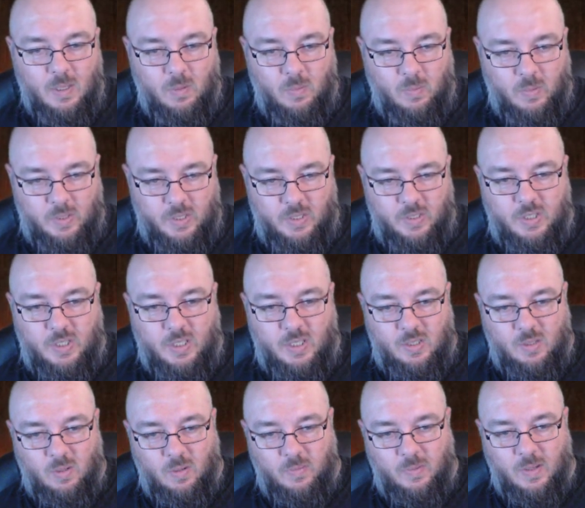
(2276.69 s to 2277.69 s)
which is just
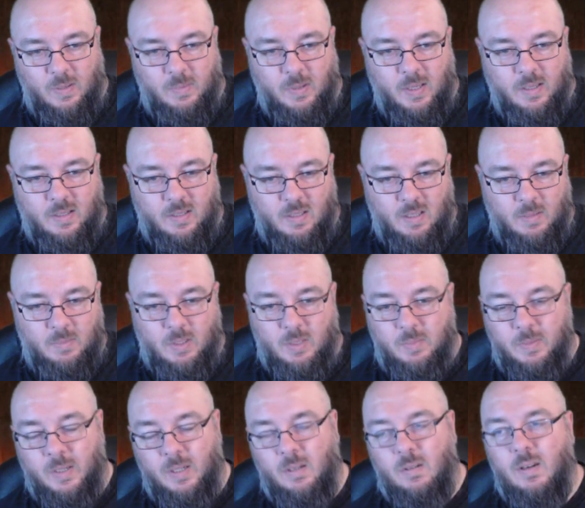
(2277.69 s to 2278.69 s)
not fun. But other times it's
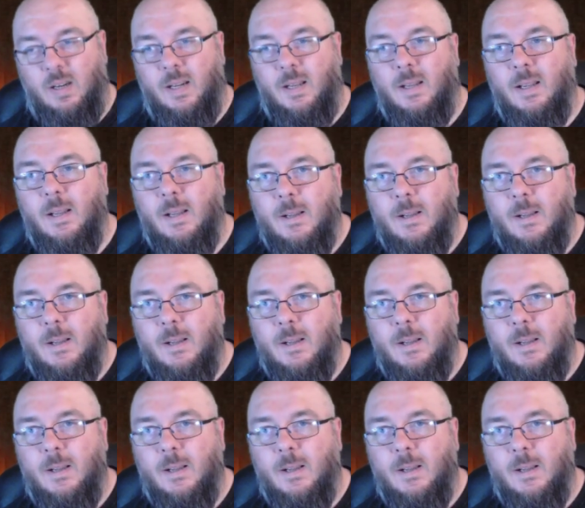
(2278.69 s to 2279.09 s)
been great.